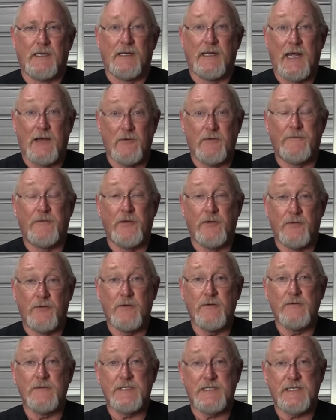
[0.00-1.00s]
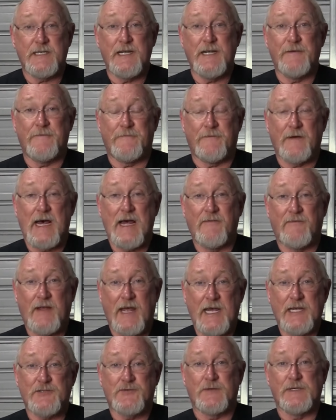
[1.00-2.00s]
Now, if you do see five
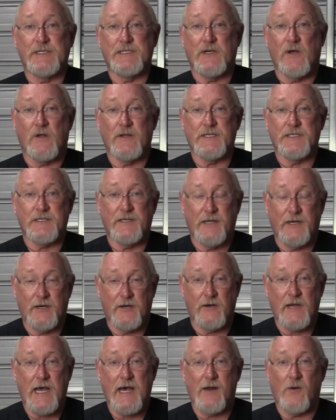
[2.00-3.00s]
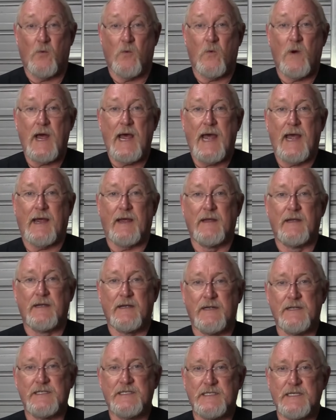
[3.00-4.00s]
gas results that are out of whack,
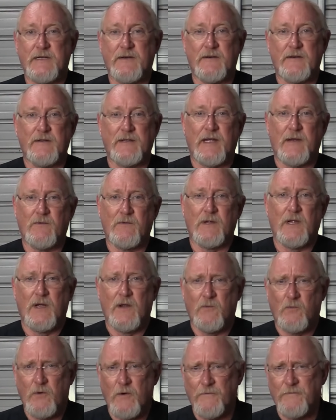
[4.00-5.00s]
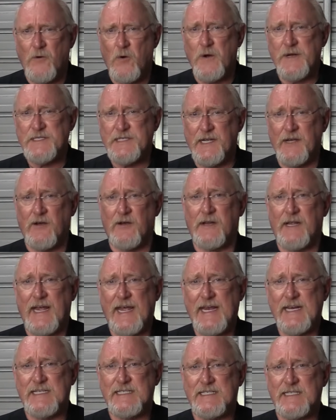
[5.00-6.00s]
consider that we're focusing on
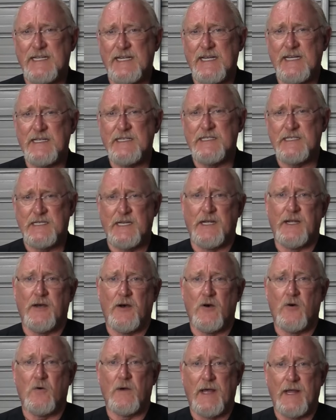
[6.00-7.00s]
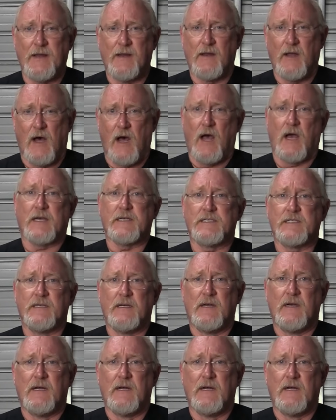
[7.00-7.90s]
HC, CO, and NOx.